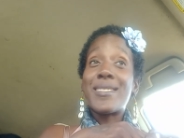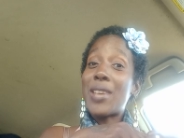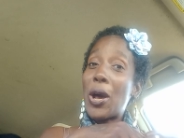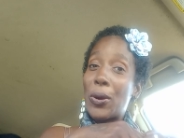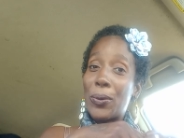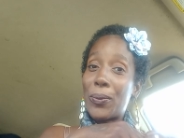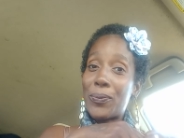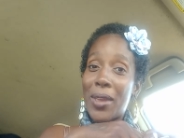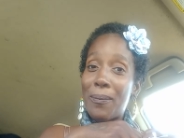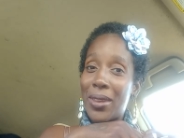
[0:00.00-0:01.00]
So
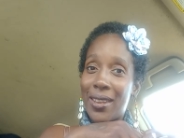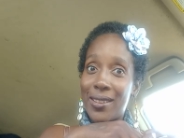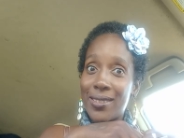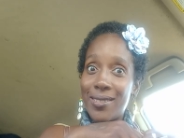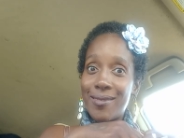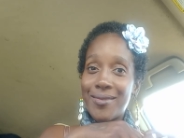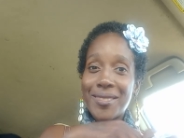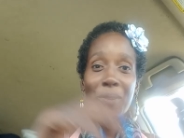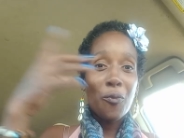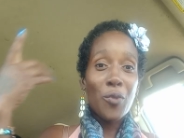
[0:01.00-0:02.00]
that means
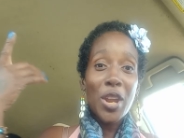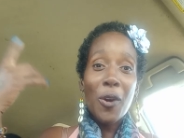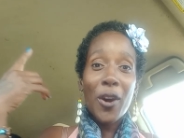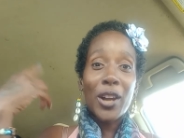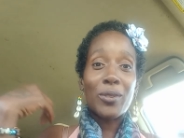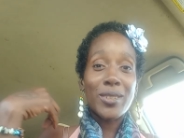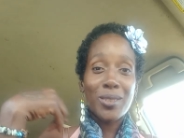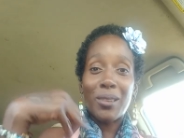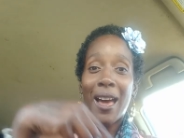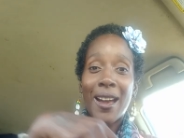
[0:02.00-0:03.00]
we are
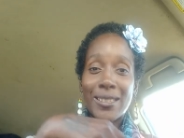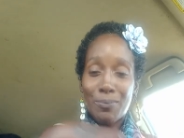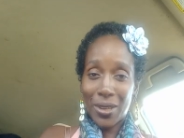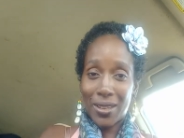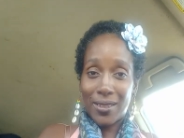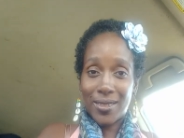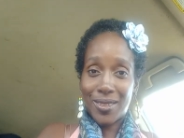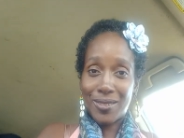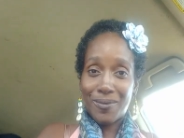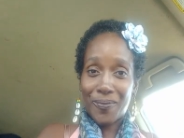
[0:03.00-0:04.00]
crystallized beings,
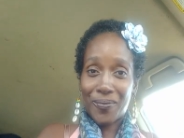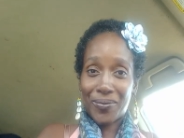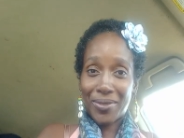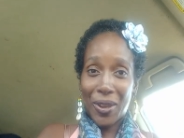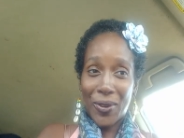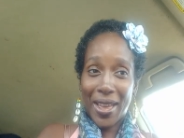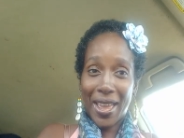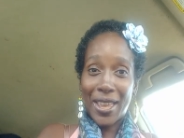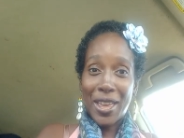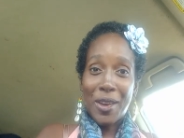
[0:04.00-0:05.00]

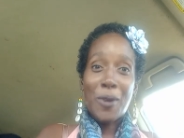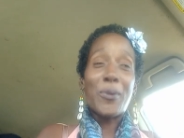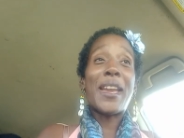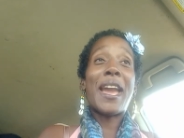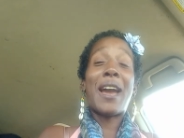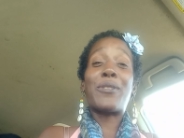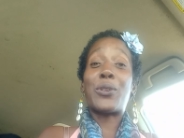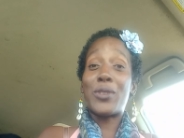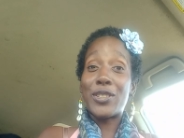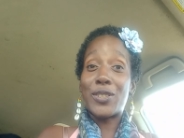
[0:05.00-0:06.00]
okay? We have
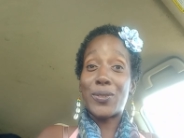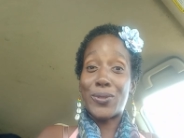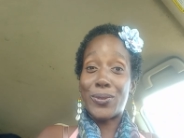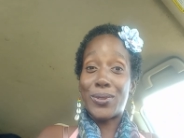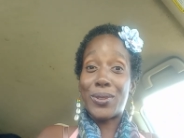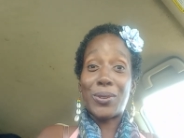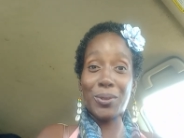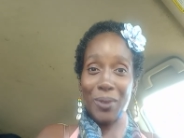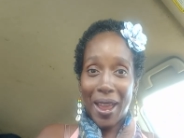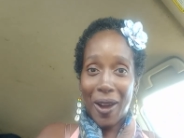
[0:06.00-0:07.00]
crystals
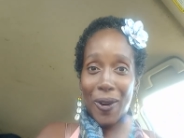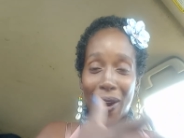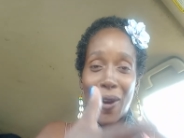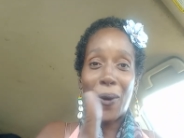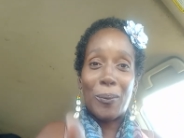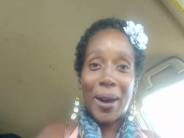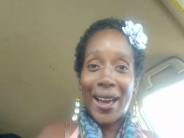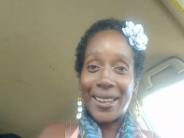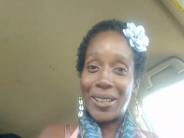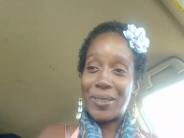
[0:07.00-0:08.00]
throughout our whole
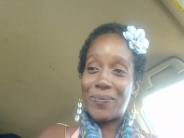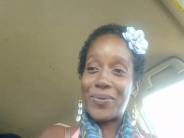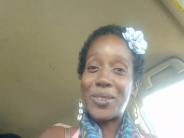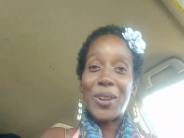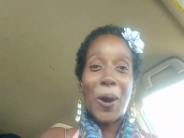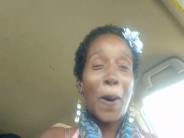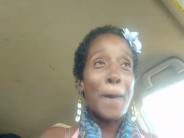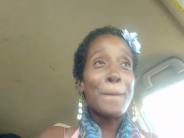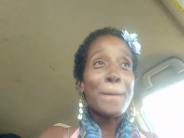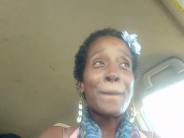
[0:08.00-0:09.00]
body, you
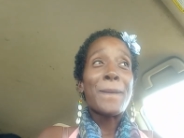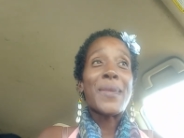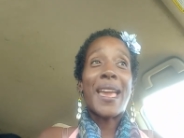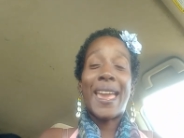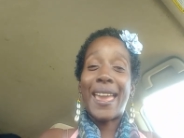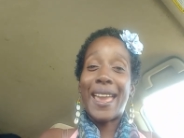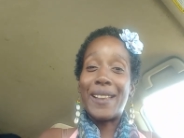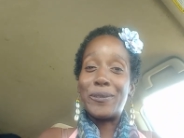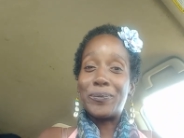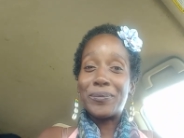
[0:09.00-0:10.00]
know,
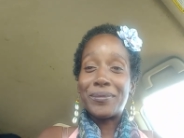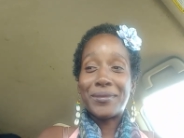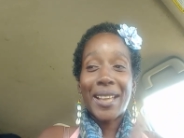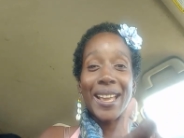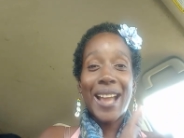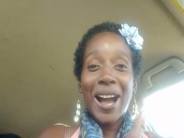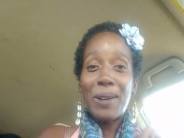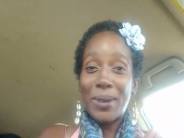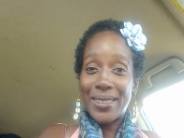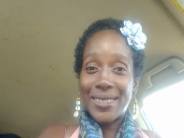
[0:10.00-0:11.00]
and they
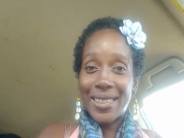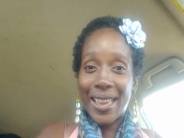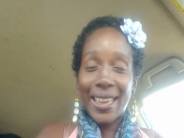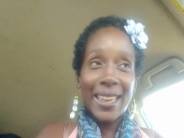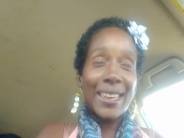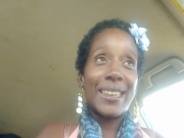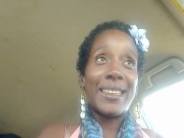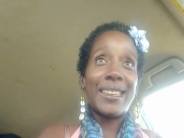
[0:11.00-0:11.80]
always say